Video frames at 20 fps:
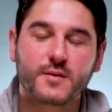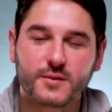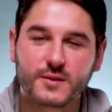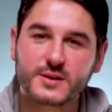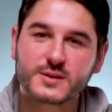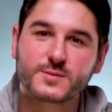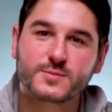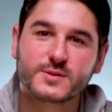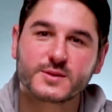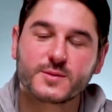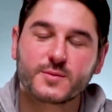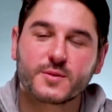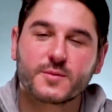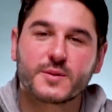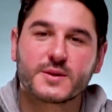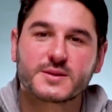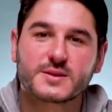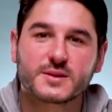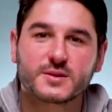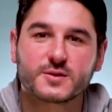This is going to be some of the
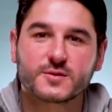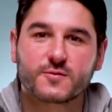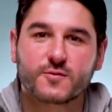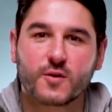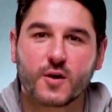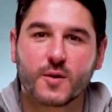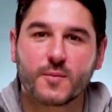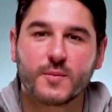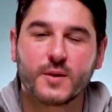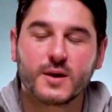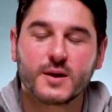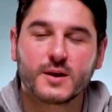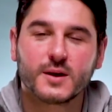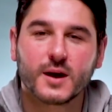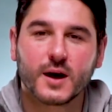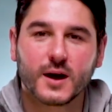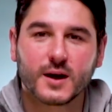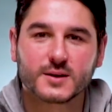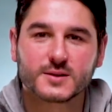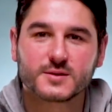best deals from
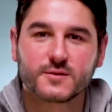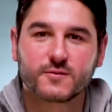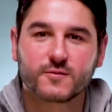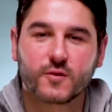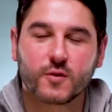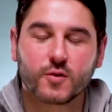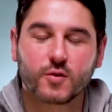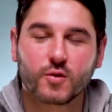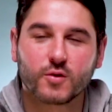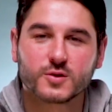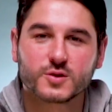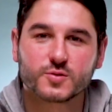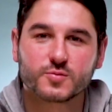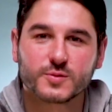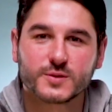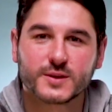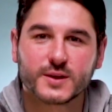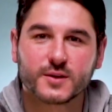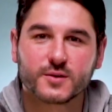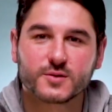some of our largest
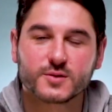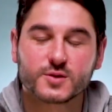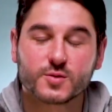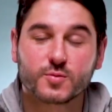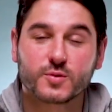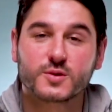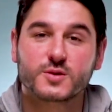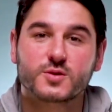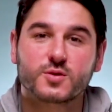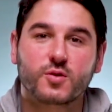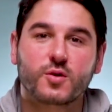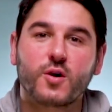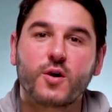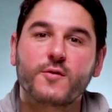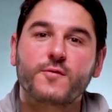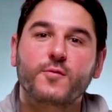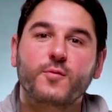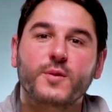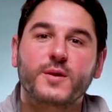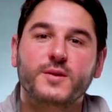retailers. So we're going to start
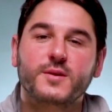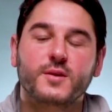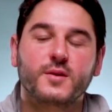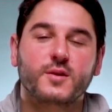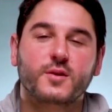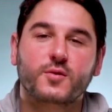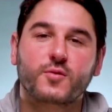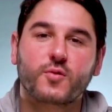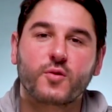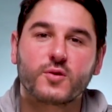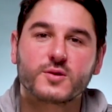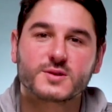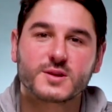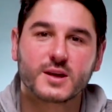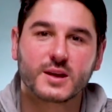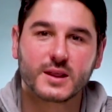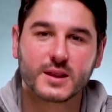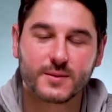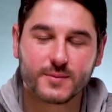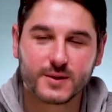off with Lacrosse
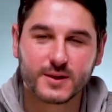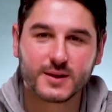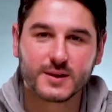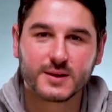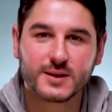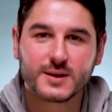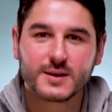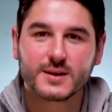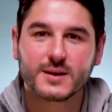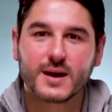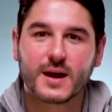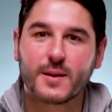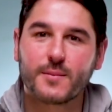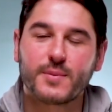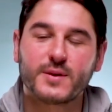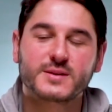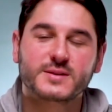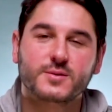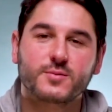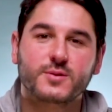Unlimited. And
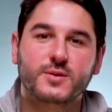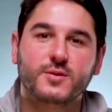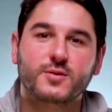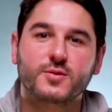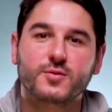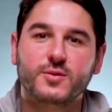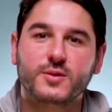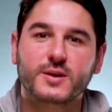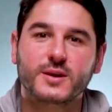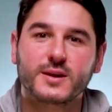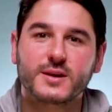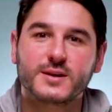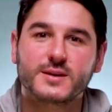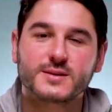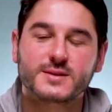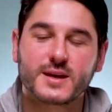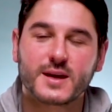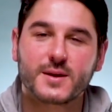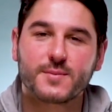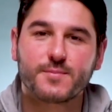basically what they're doing
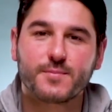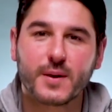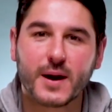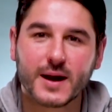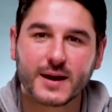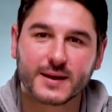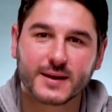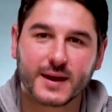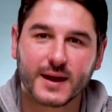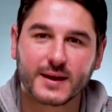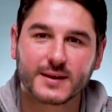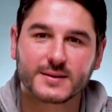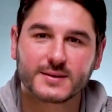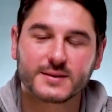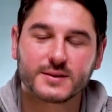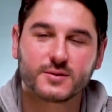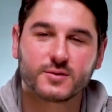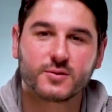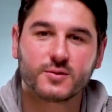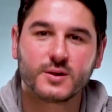is a buy get
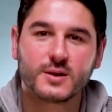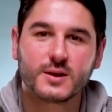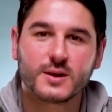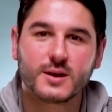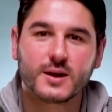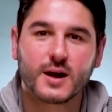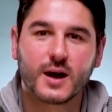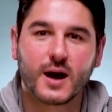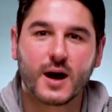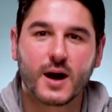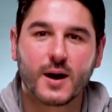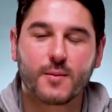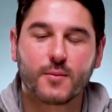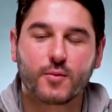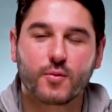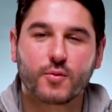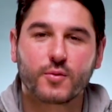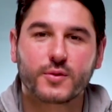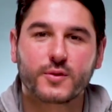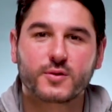deal
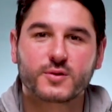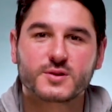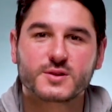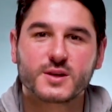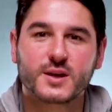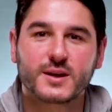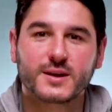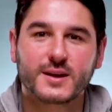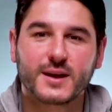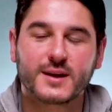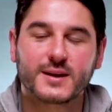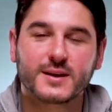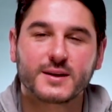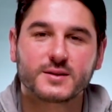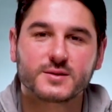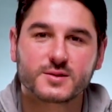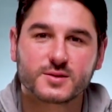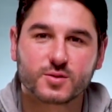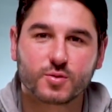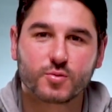on their site and
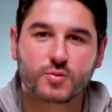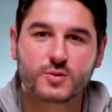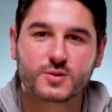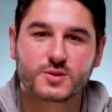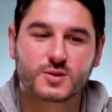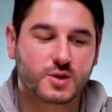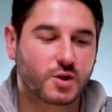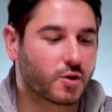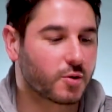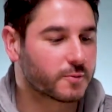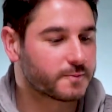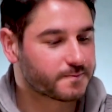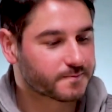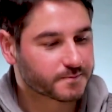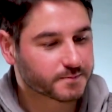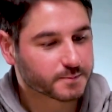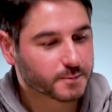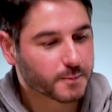in stores. So